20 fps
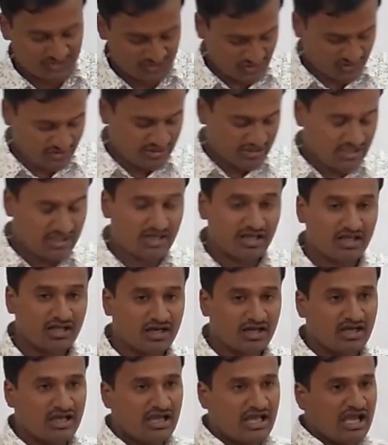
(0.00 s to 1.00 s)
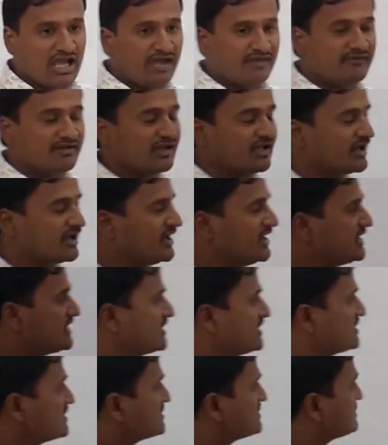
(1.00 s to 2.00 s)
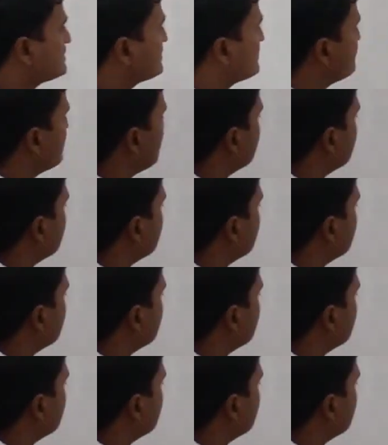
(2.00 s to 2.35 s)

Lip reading: So here I will write some